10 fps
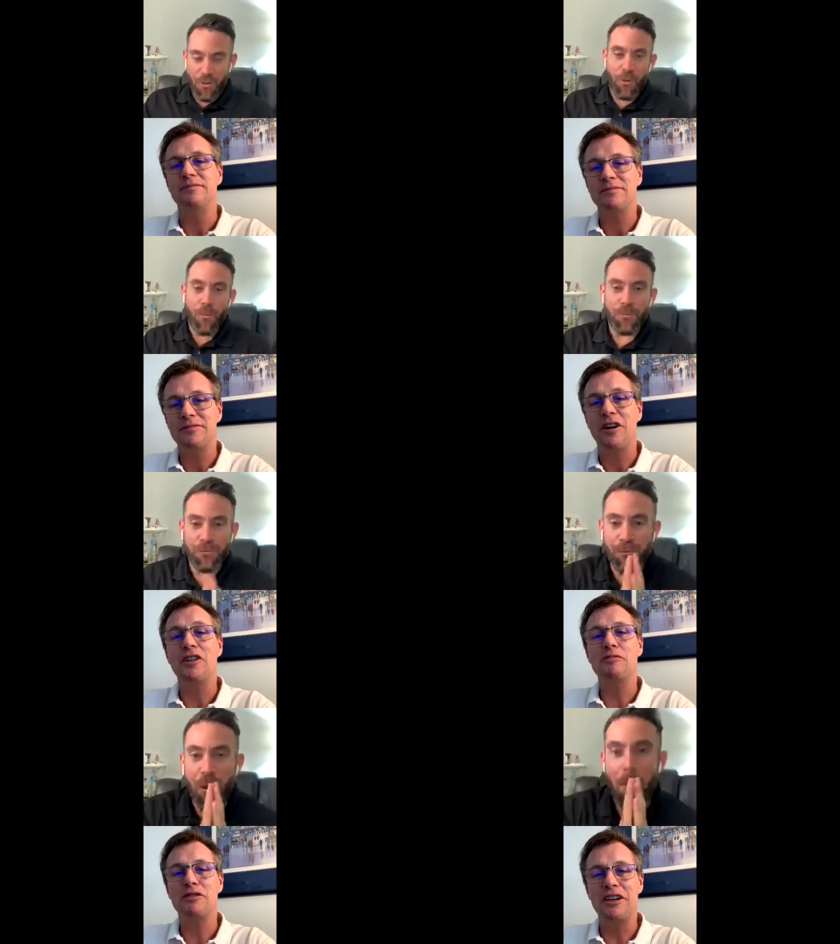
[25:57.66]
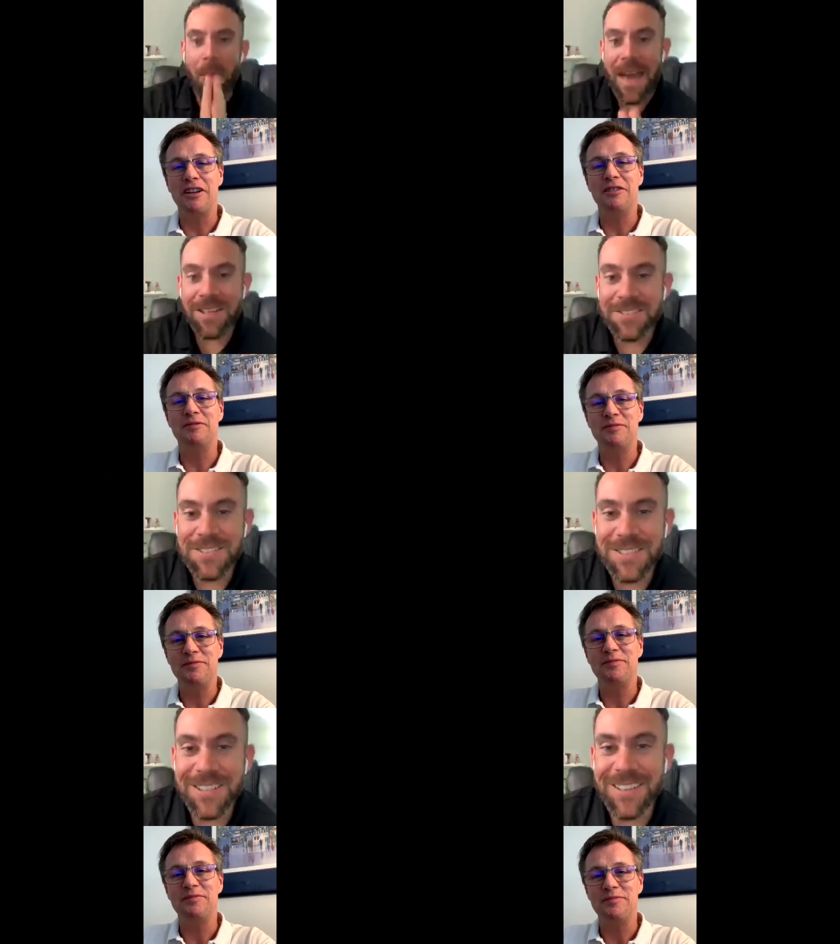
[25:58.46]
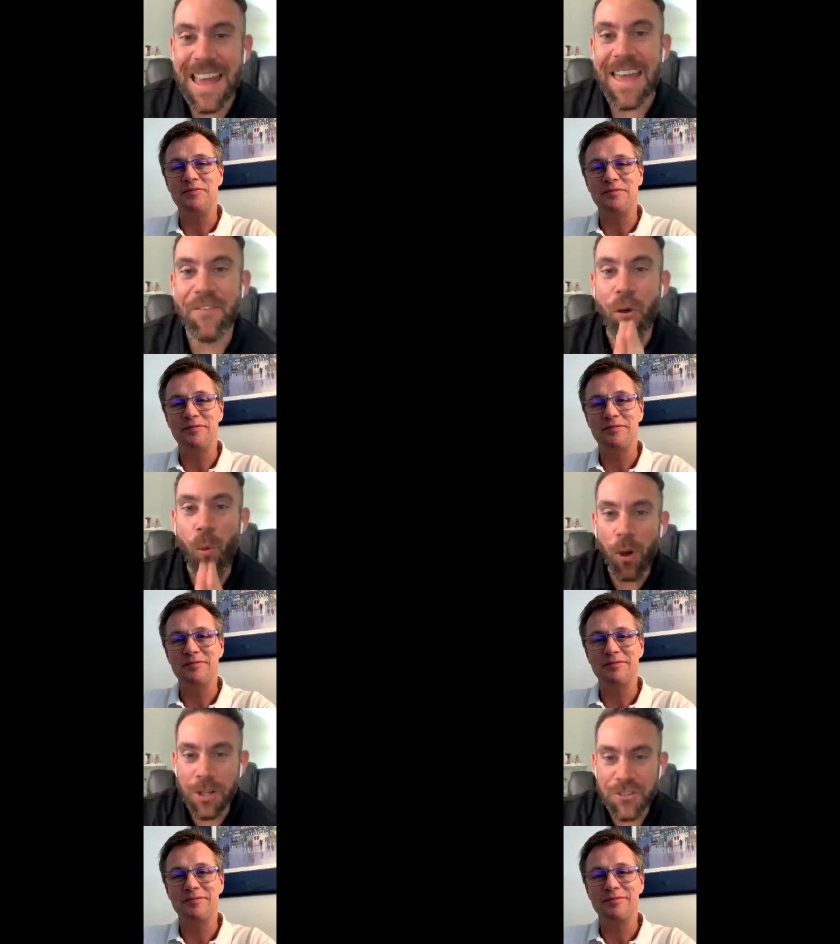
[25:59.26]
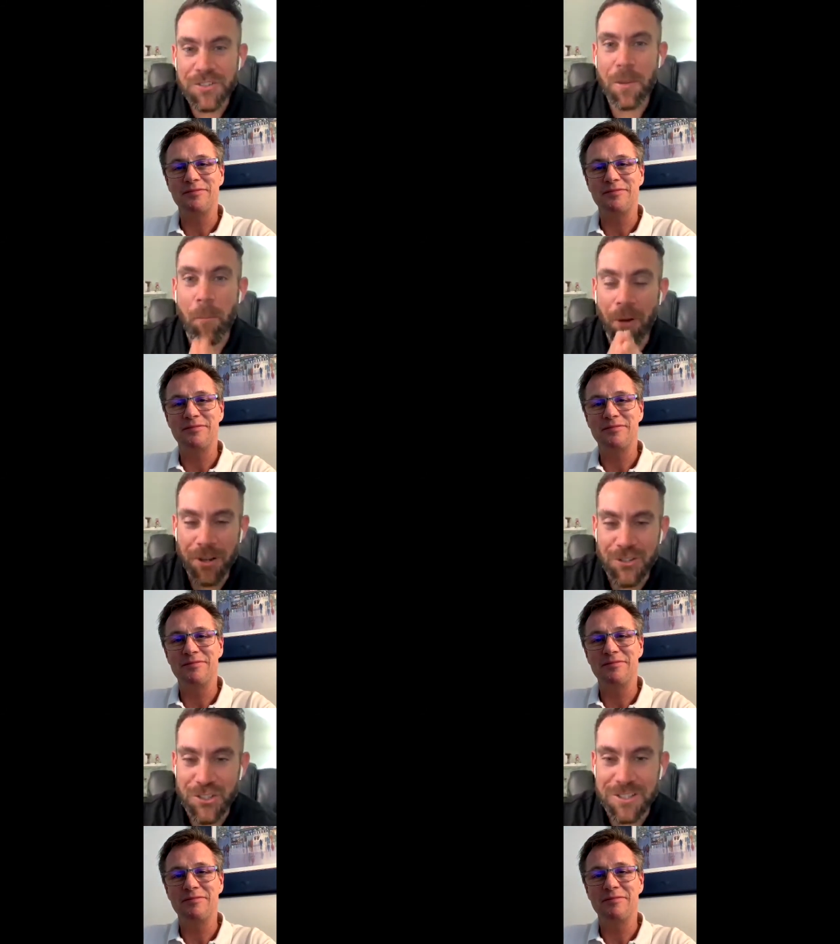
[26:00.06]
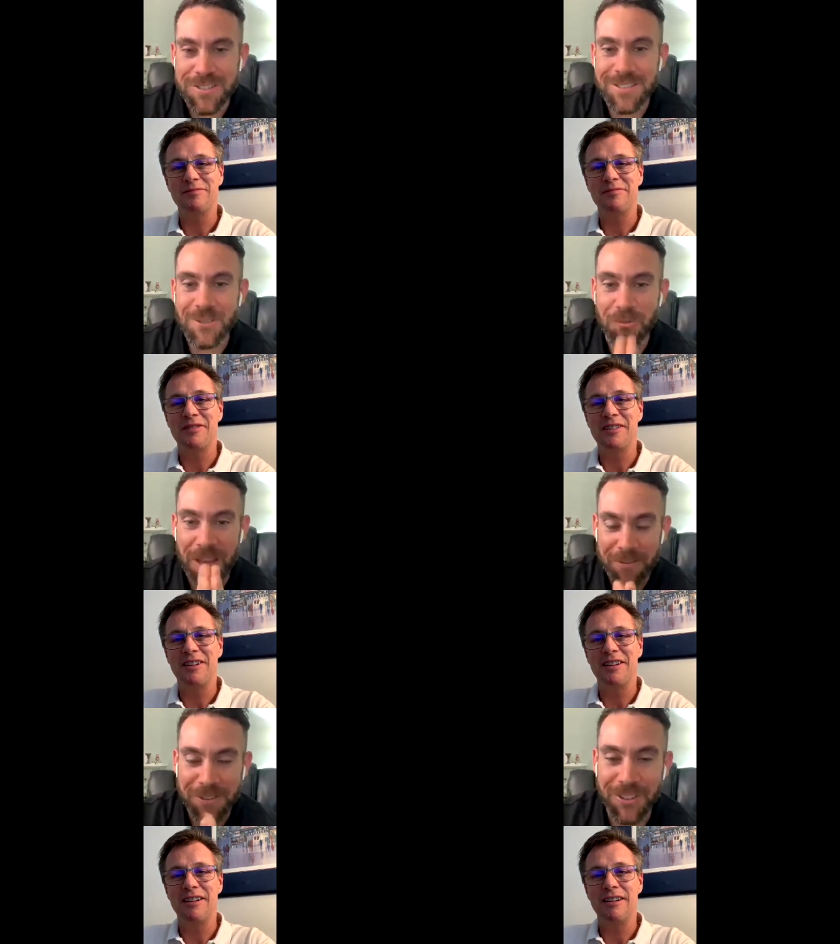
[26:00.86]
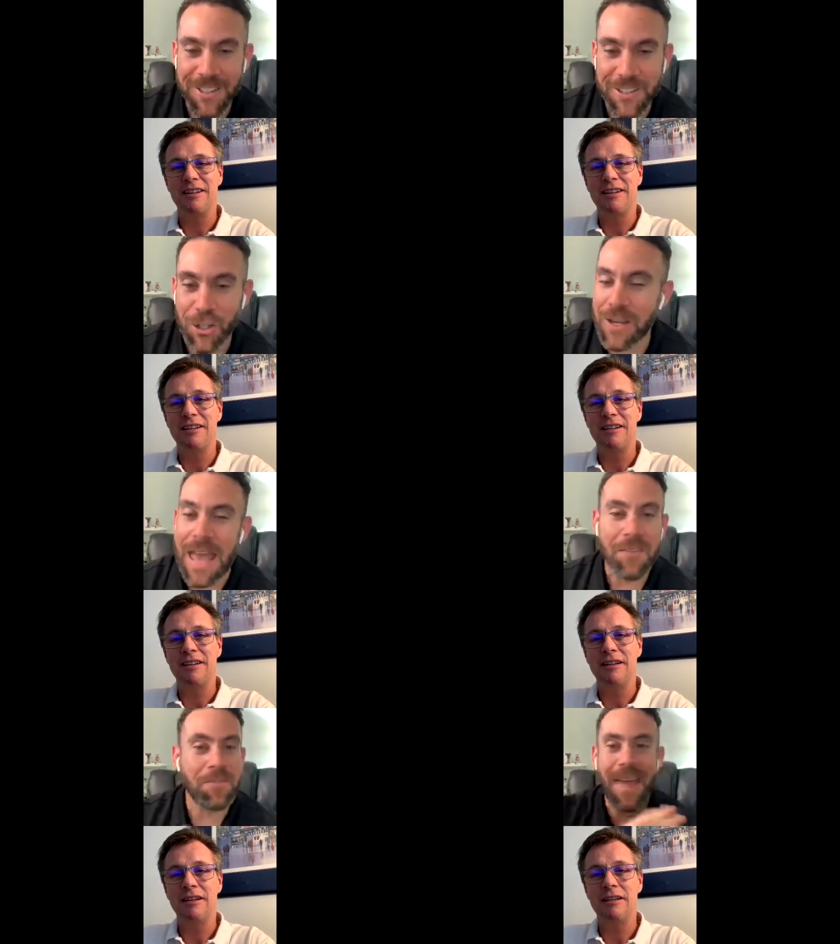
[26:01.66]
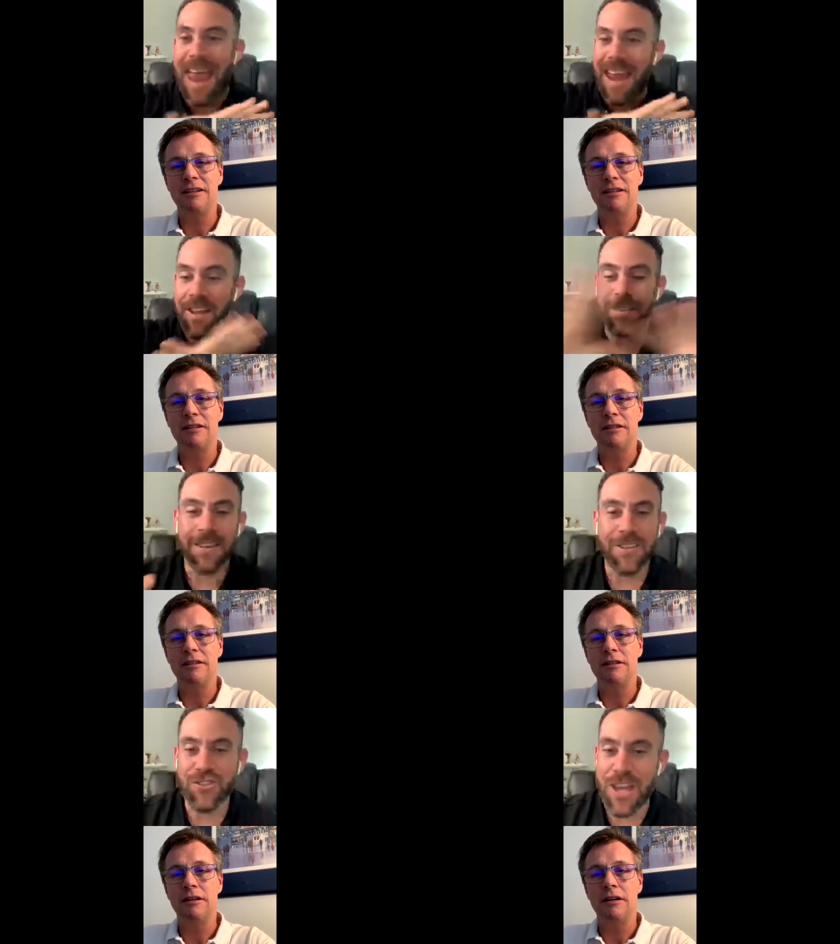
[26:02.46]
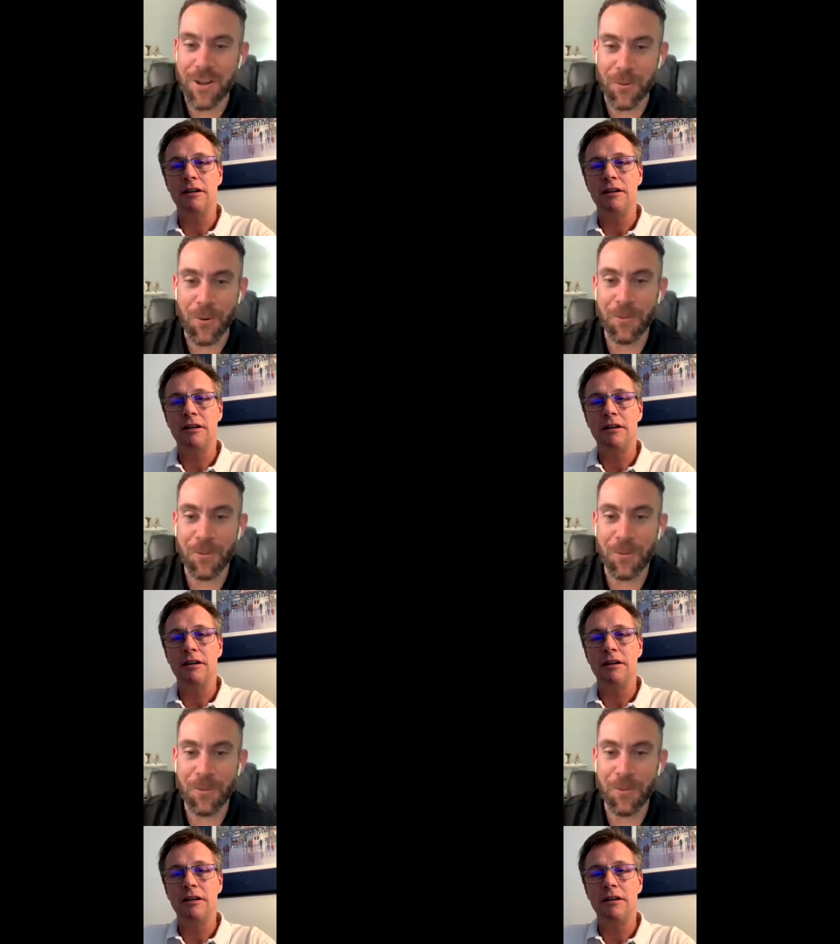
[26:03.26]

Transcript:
Speaker 1: one hundred percent. The best and the worst purchase you've ever done in your life, anything in general.